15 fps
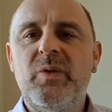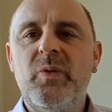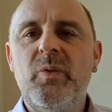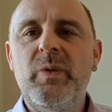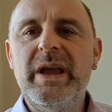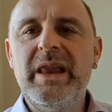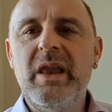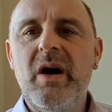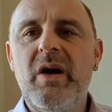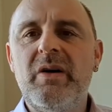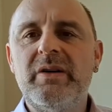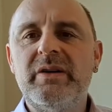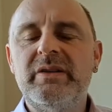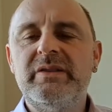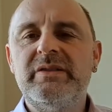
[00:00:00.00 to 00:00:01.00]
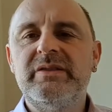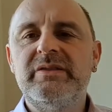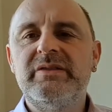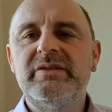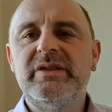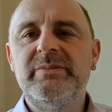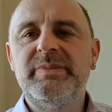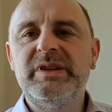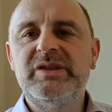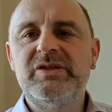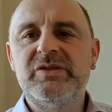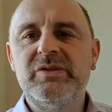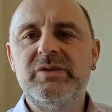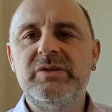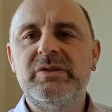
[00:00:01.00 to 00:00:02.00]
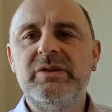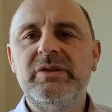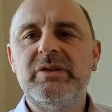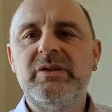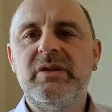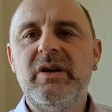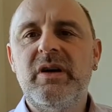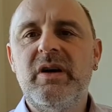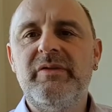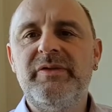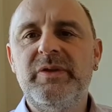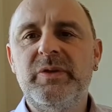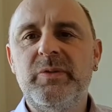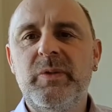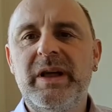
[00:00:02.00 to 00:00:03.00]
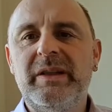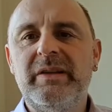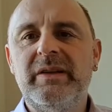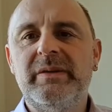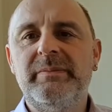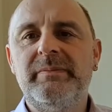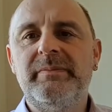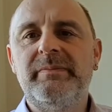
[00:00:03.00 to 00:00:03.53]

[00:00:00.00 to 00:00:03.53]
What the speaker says: We long to be sure of your welcome.